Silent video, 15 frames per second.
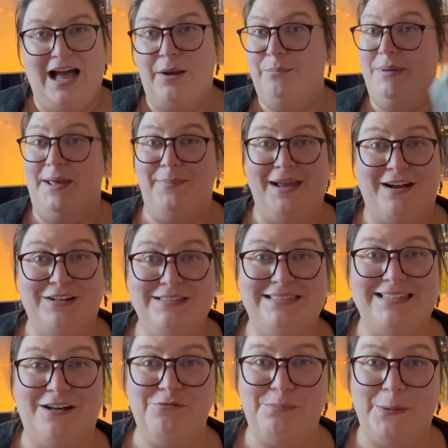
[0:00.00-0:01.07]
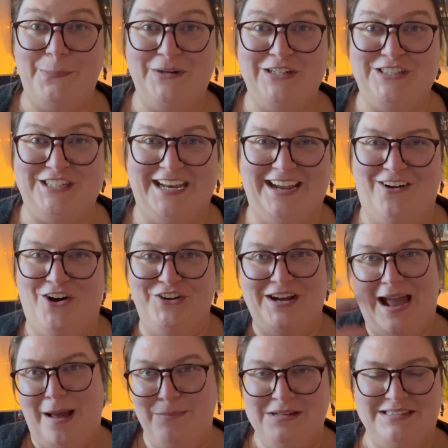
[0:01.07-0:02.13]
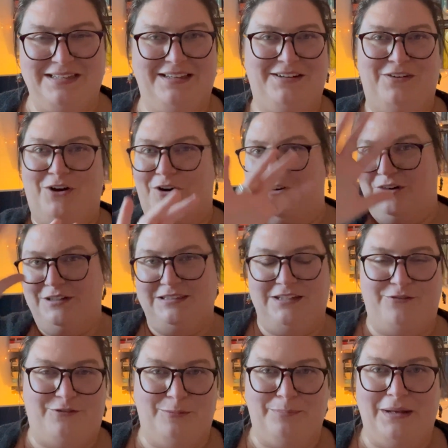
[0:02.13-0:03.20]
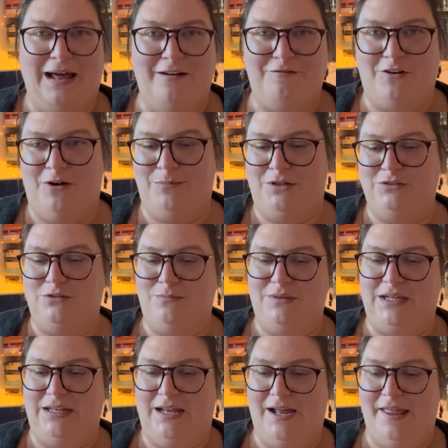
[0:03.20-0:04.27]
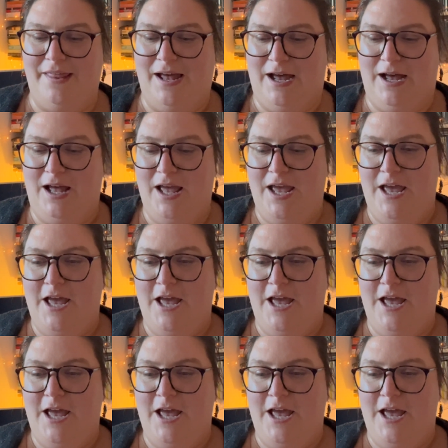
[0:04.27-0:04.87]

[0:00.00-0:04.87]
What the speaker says: and maybe I could self-publish it on Amazon or on a different platform or something like that.